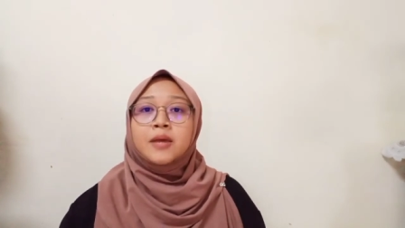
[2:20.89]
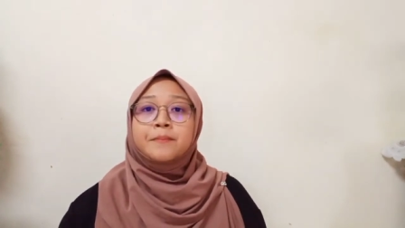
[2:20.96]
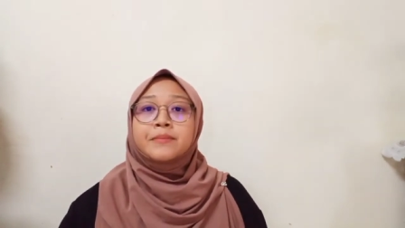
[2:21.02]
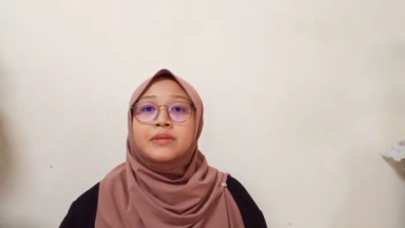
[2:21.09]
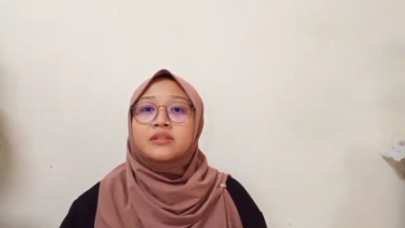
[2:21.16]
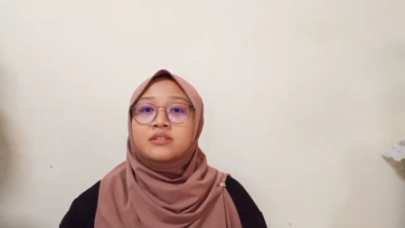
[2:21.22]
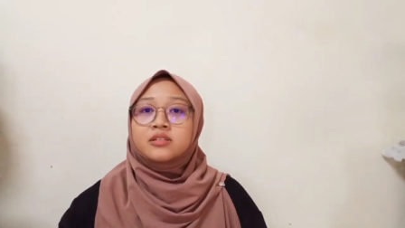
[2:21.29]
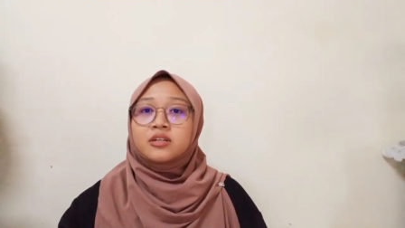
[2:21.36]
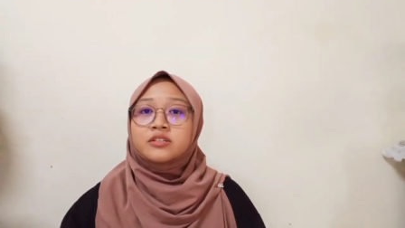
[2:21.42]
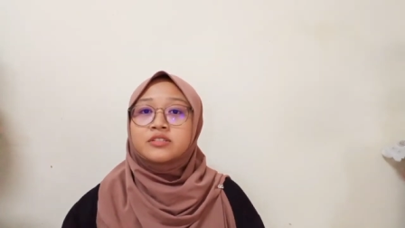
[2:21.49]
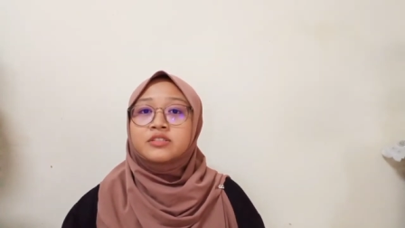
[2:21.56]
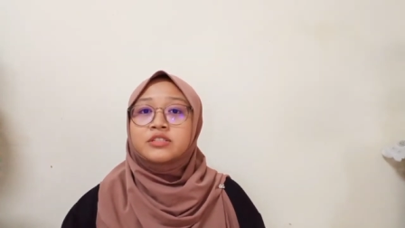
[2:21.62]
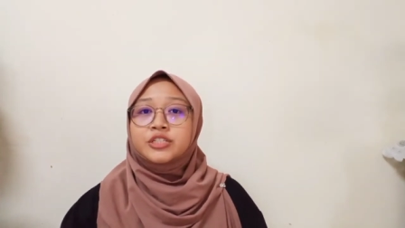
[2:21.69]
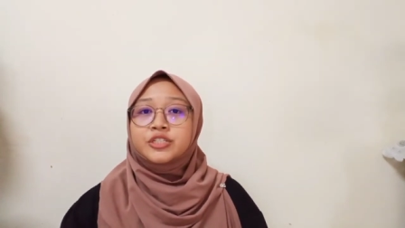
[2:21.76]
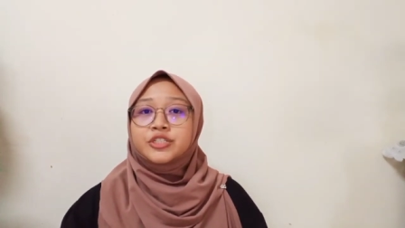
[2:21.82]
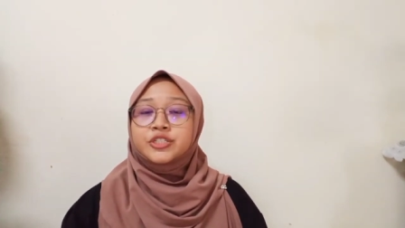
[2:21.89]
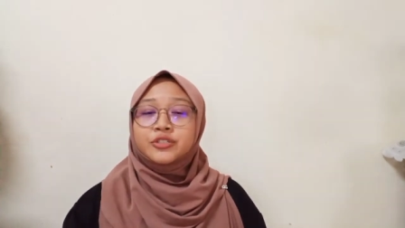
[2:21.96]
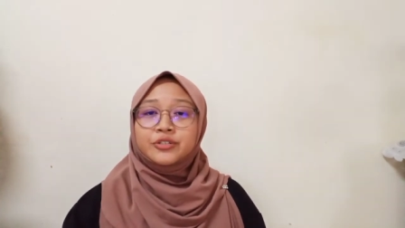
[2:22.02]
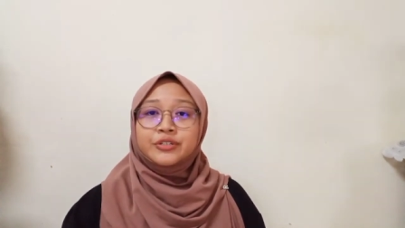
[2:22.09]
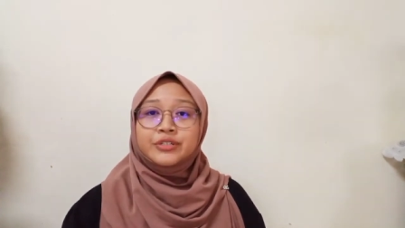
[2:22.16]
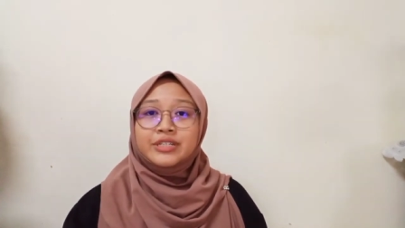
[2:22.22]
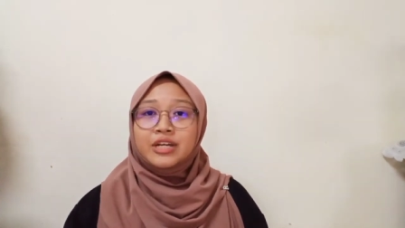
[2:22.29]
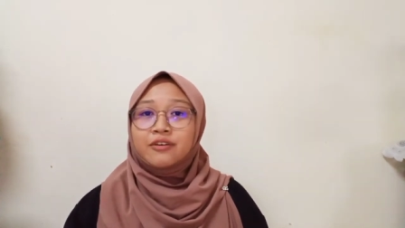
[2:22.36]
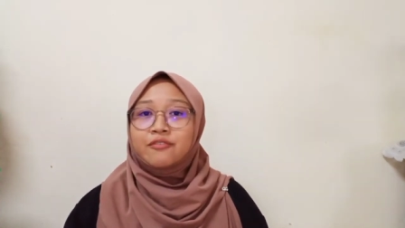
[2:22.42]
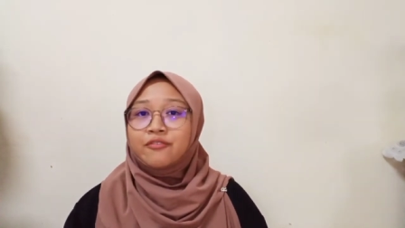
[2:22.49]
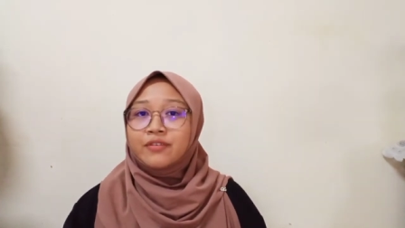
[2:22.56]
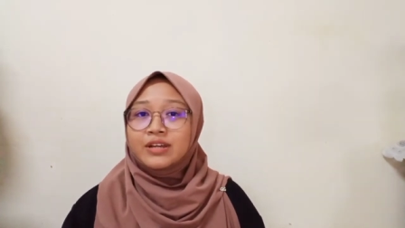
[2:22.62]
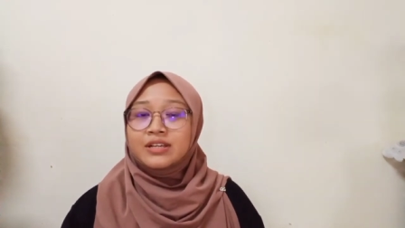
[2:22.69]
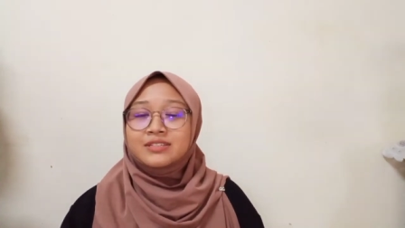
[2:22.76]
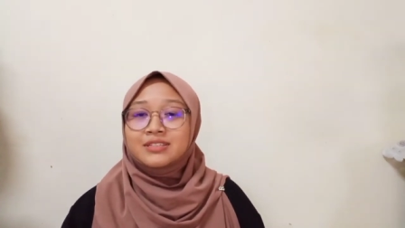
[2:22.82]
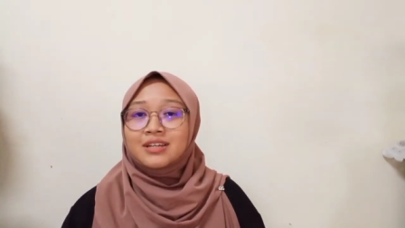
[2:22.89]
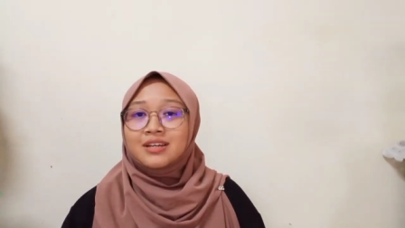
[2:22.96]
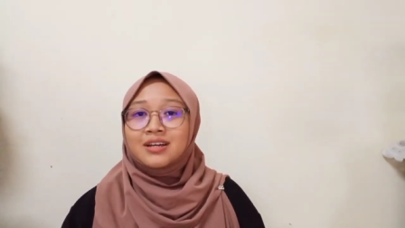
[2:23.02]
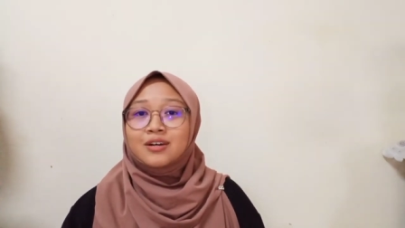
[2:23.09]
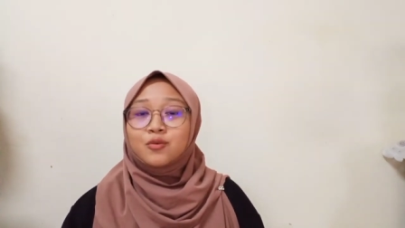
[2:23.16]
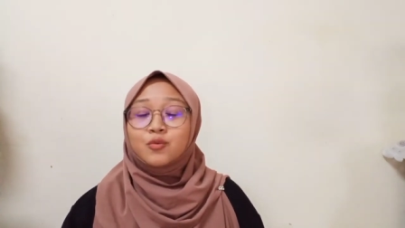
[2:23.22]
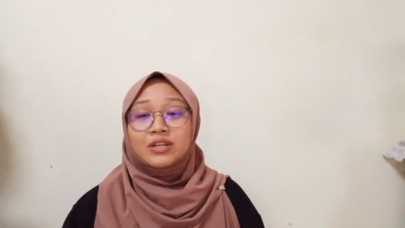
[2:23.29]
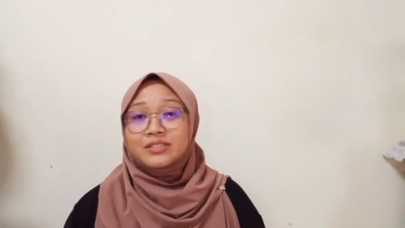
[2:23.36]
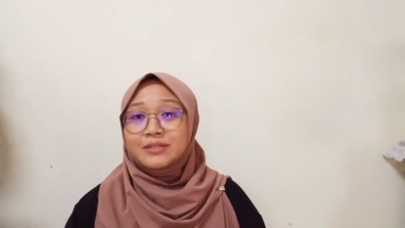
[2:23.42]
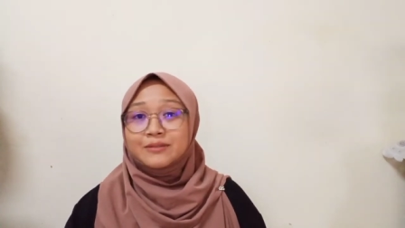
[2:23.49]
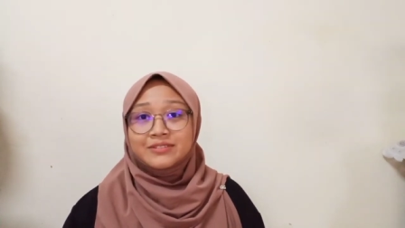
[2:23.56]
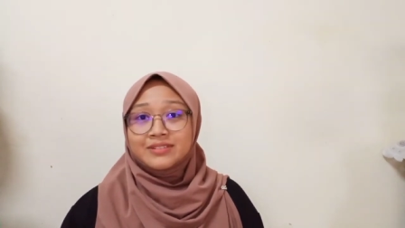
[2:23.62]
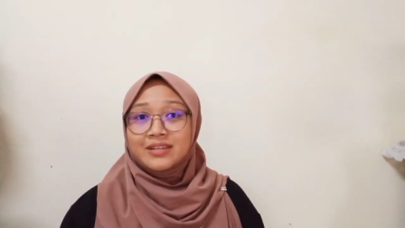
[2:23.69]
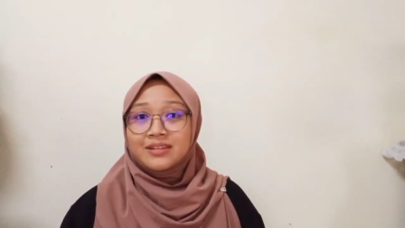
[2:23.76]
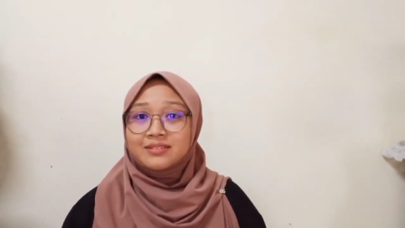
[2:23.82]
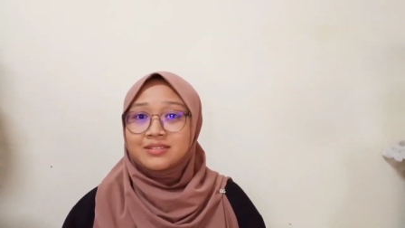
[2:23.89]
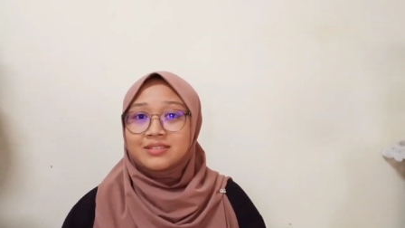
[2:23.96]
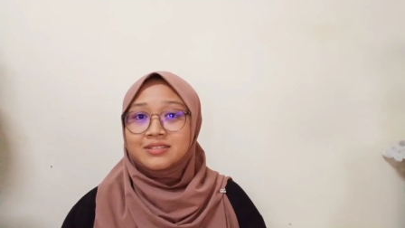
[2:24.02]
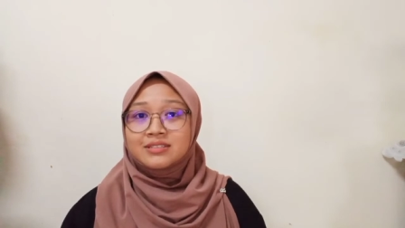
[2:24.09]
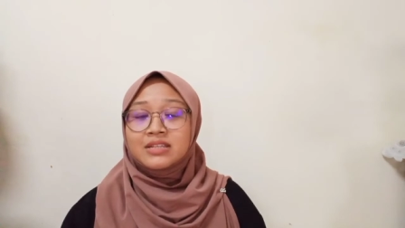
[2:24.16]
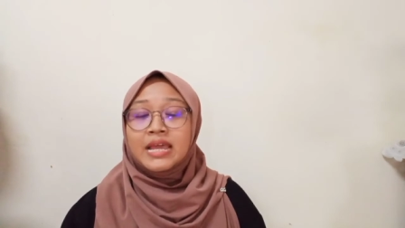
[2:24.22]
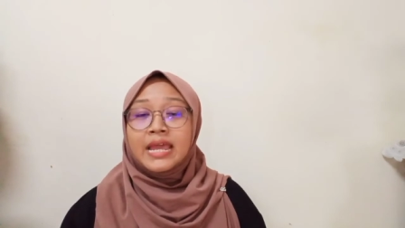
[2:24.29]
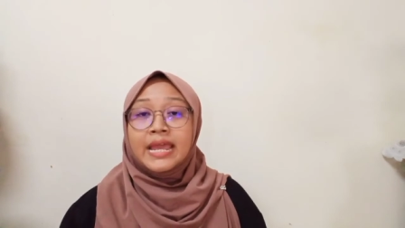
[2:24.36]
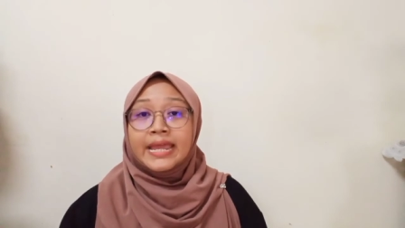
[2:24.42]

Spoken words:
because she showed their friends' WhatsApp status.